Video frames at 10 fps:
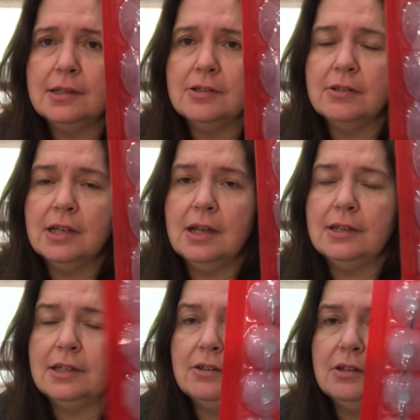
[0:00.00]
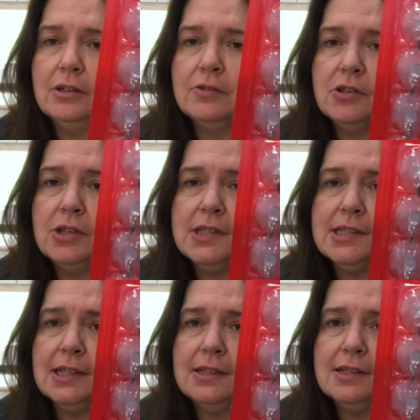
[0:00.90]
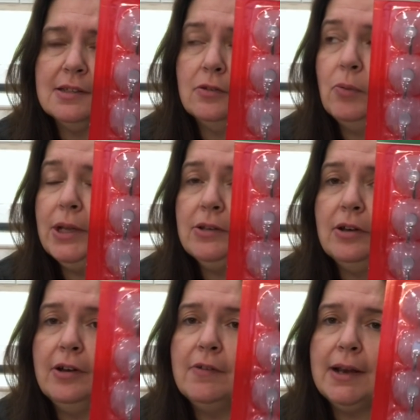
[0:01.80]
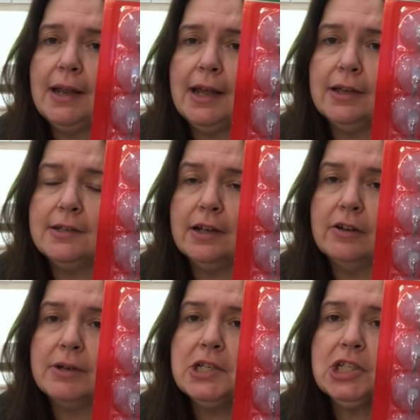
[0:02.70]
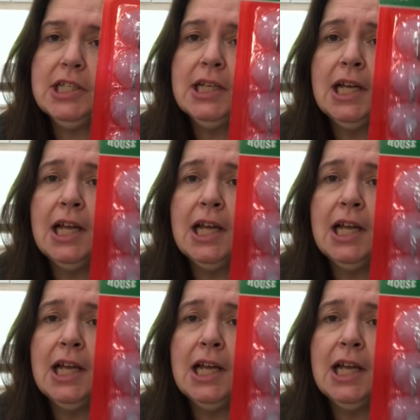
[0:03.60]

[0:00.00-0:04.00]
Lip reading: These are the kind that you can stick this in a window and you hang a decoration.